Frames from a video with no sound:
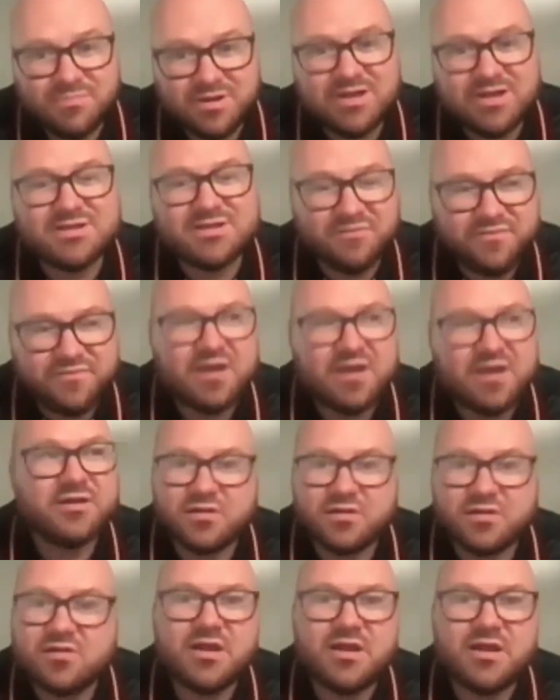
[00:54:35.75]
It's the value
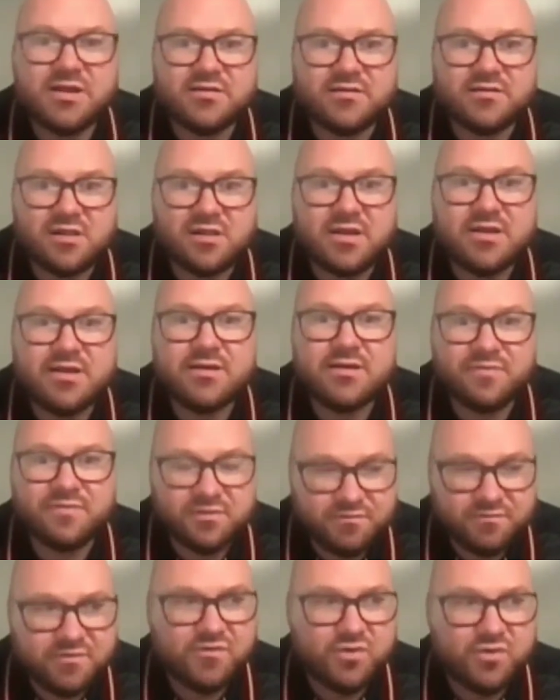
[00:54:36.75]
to the client. The client,
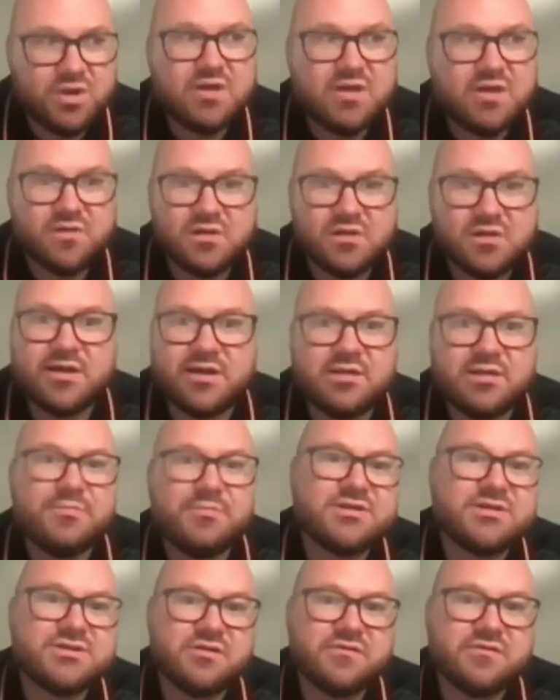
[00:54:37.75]
if you give the client the
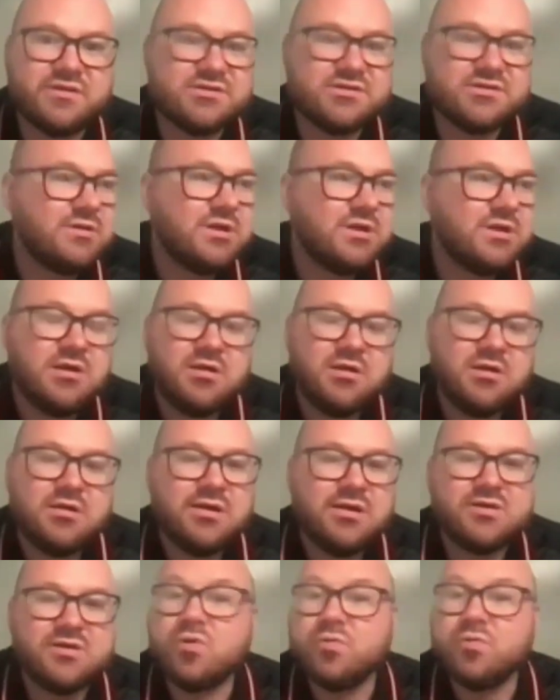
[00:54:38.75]
best service,
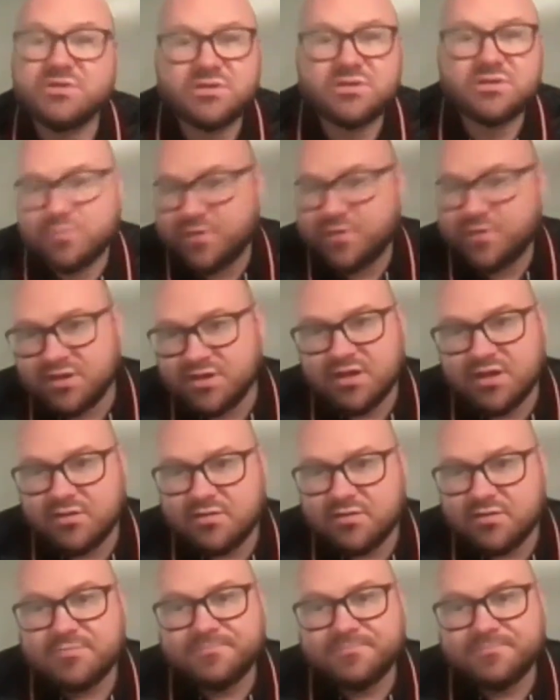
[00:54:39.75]
it's always going to win in the end.